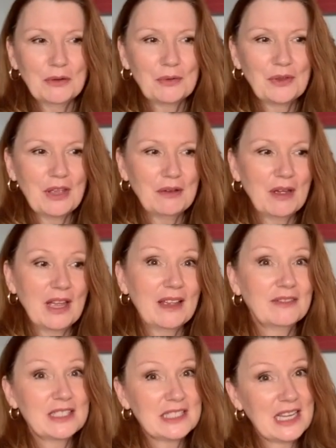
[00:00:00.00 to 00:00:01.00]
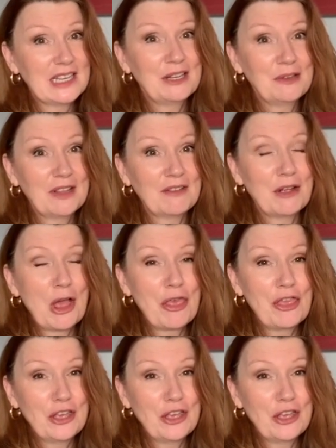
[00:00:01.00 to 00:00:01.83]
although I have to tell you there are